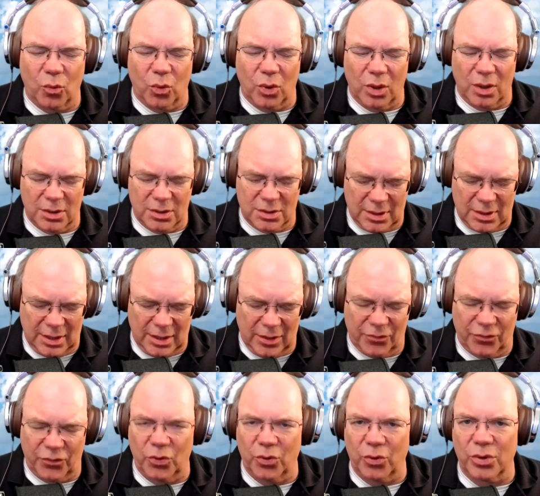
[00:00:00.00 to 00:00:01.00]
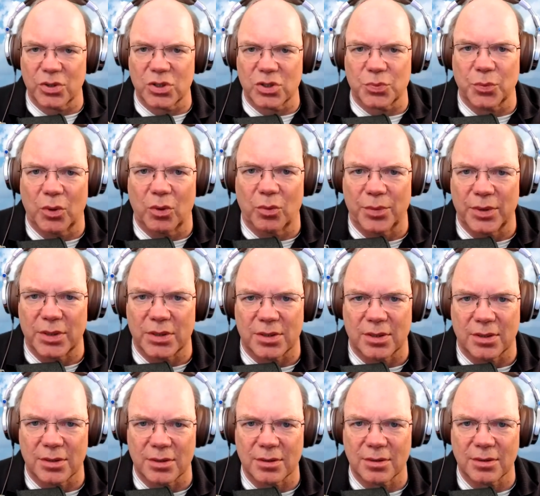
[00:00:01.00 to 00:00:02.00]
was, if you're a small
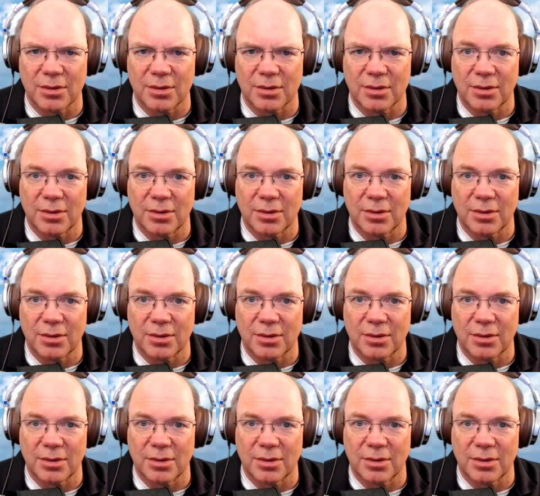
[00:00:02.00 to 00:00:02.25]
business,